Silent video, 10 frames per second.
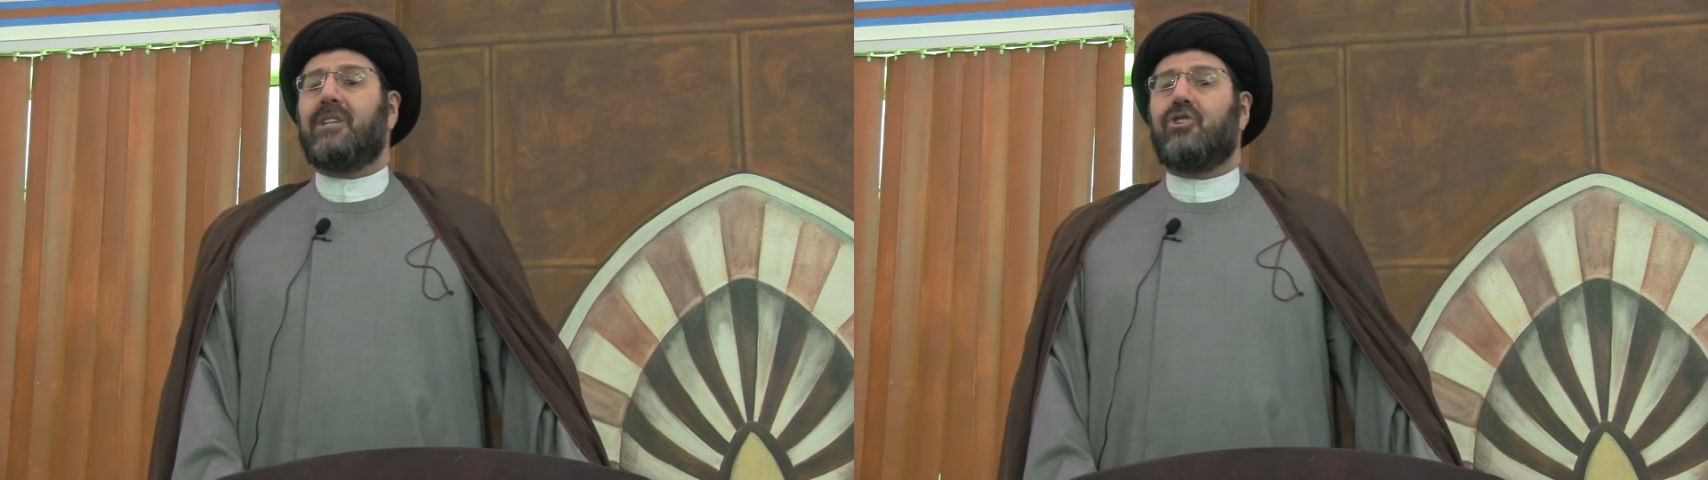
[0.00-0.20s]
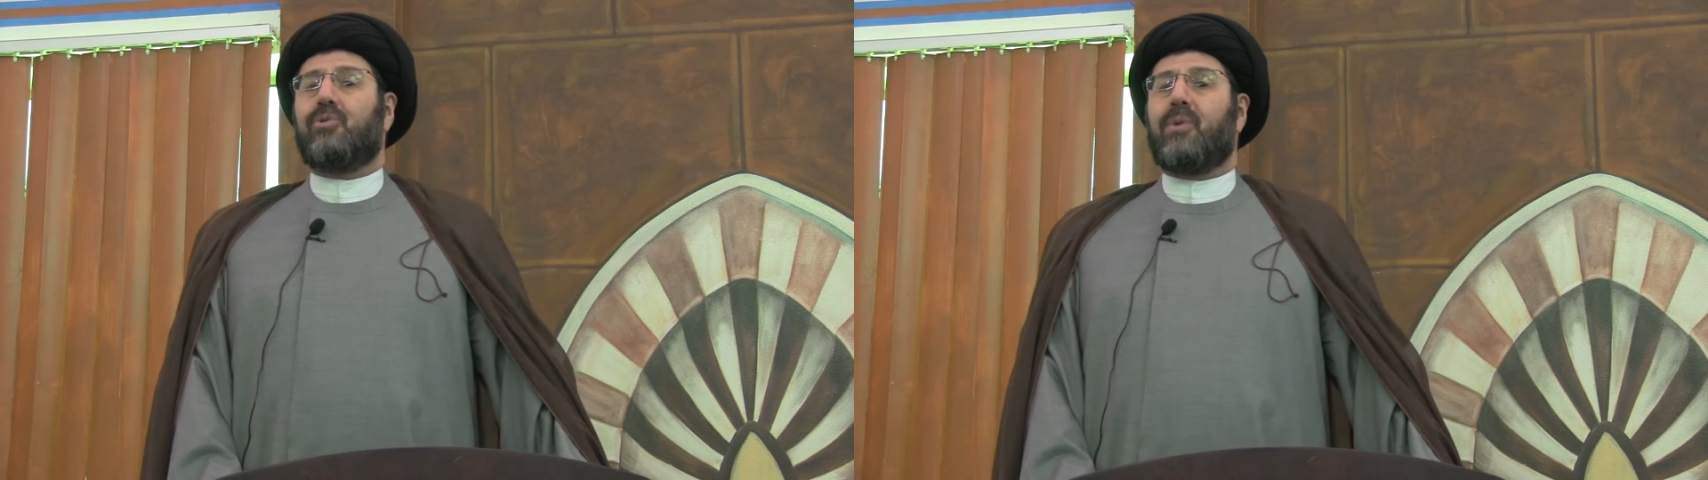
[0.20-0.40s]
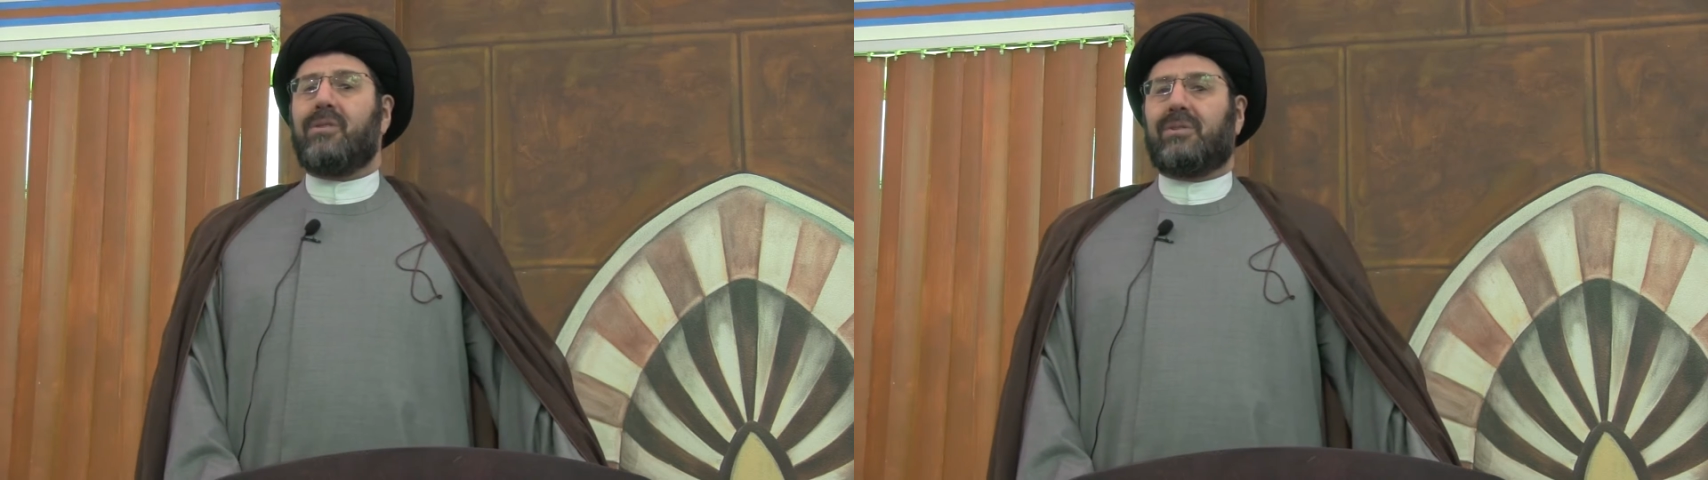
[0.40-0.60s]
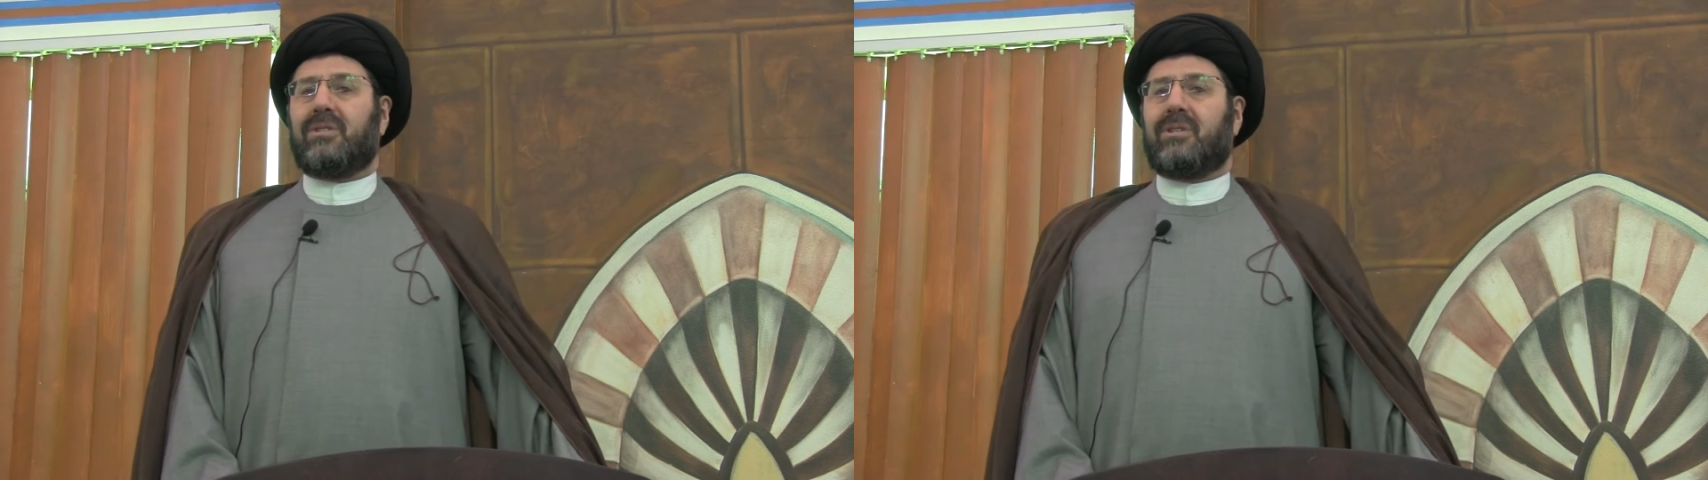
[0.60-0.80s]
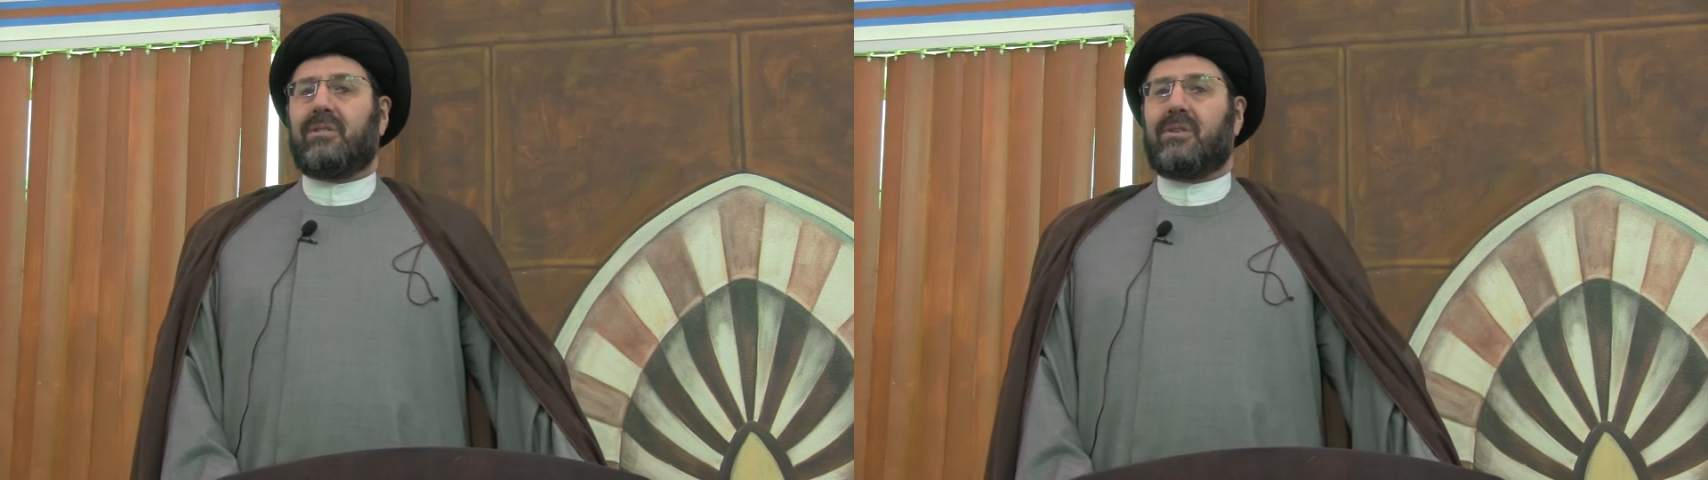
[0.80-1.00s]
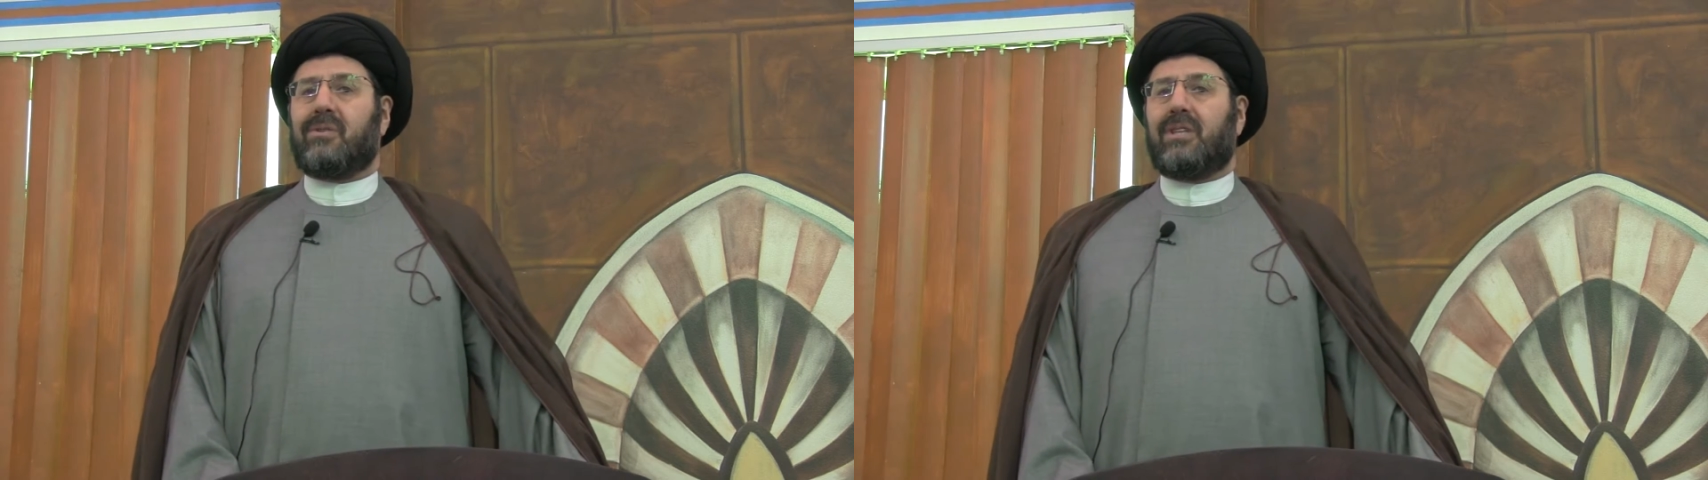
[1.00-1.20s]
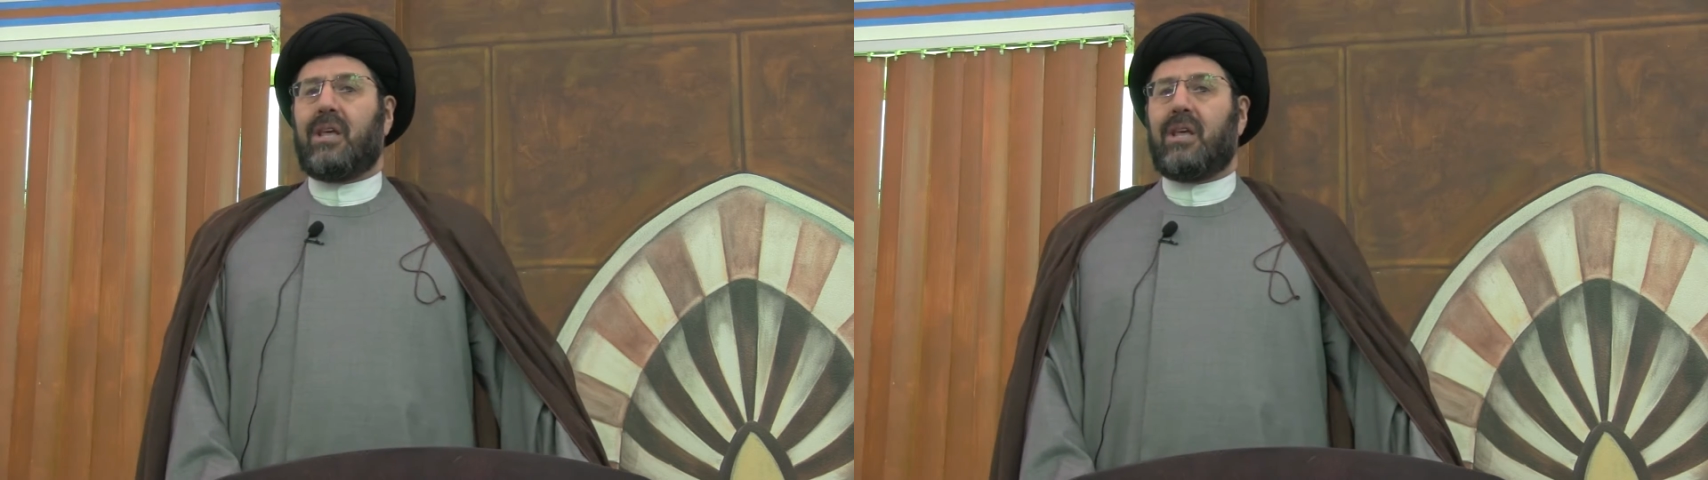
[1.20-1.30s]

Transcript: dear brothers and sisters,